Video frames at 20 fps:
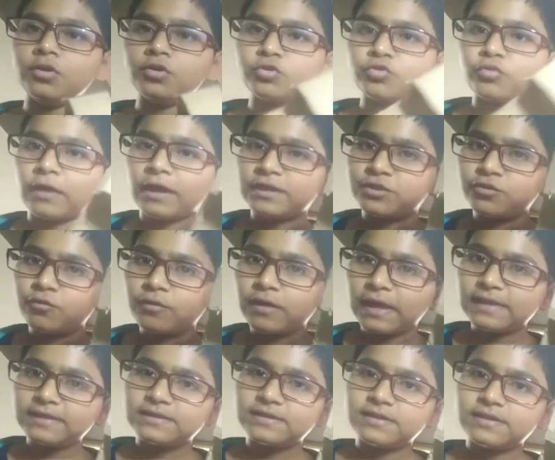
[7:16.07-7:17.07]
So as you
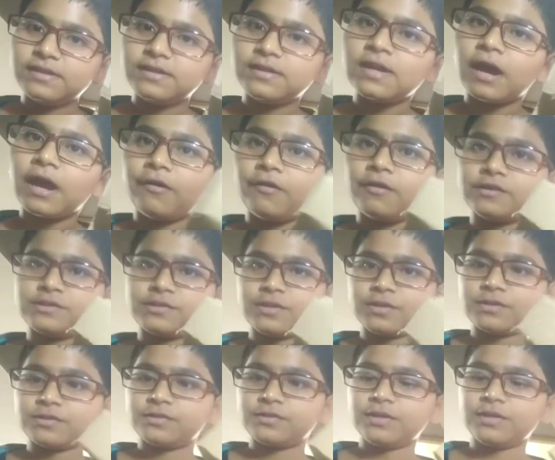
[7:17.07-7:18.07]
can see, our
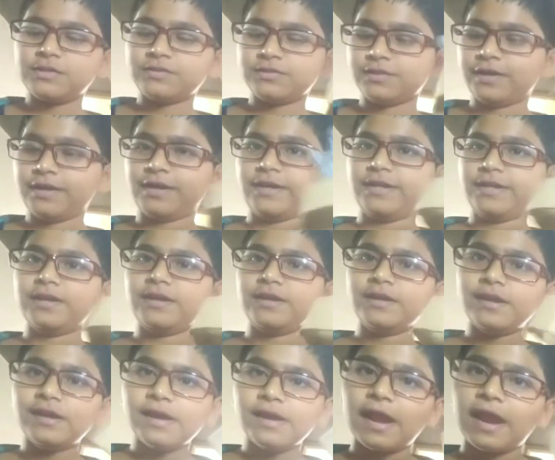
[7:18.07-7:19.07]
structure is ready,
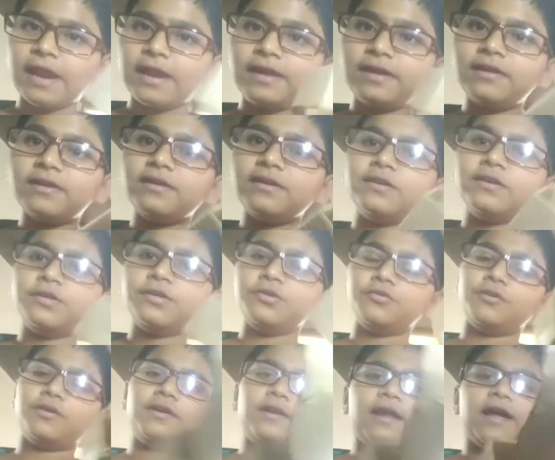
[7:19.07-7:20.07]
and
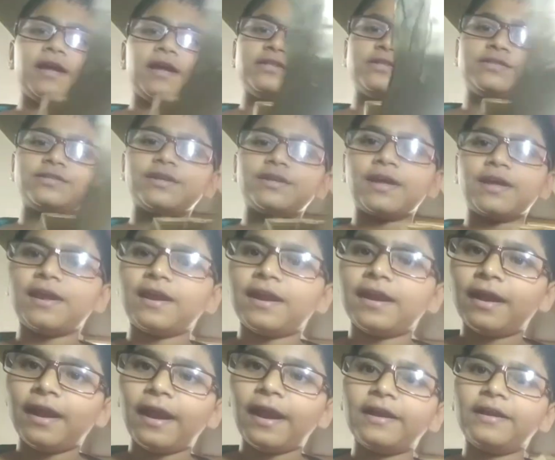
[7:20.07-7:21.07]
your last
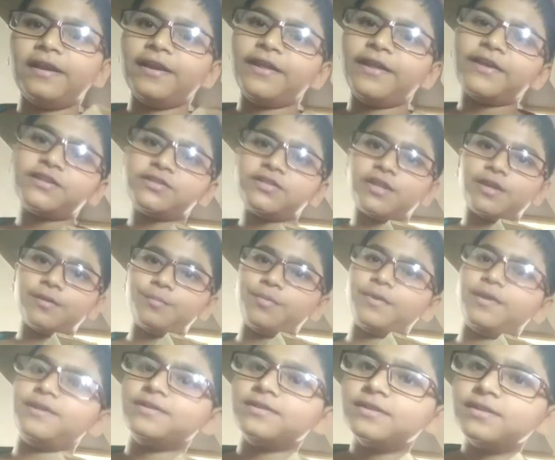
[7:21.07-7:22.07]
and next step
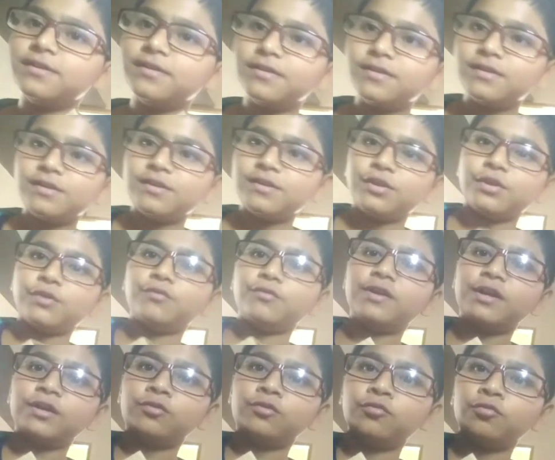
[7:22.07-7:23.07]
is you
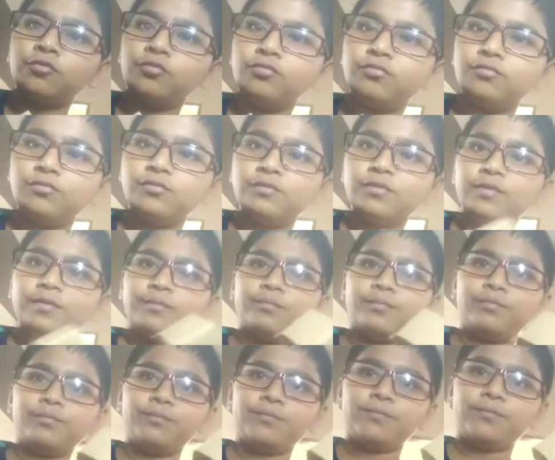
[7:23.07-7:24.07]
need to
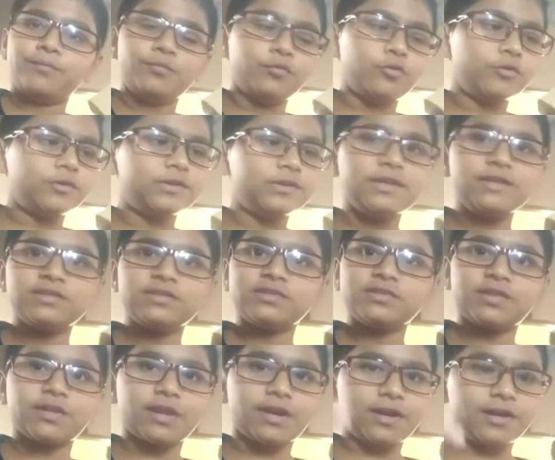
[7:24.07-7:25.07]
put this
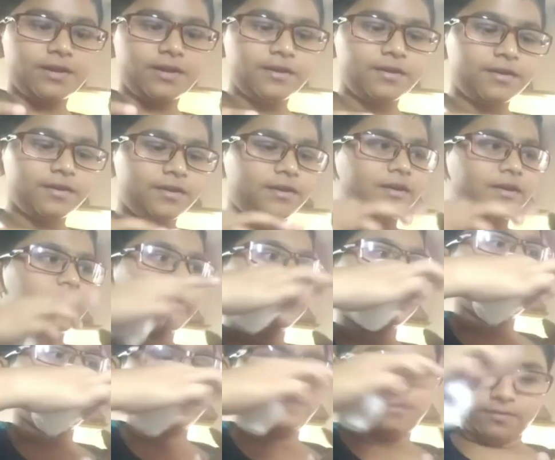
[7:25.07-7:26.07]
thread
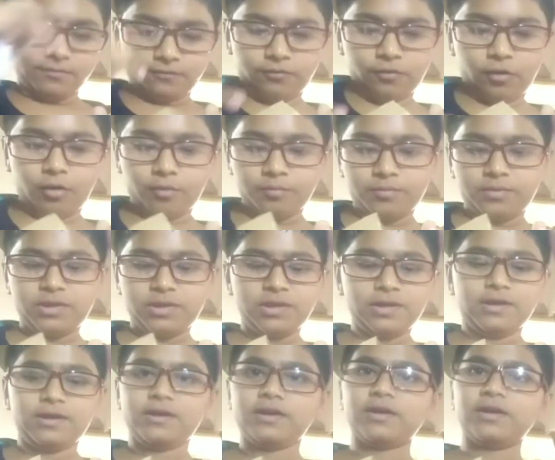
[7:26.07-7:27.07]
from
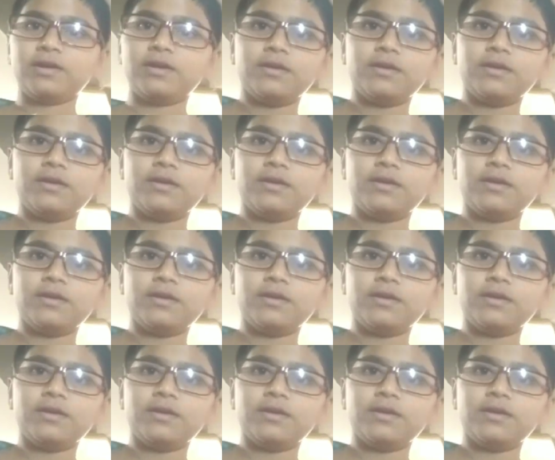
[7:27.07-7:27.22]
here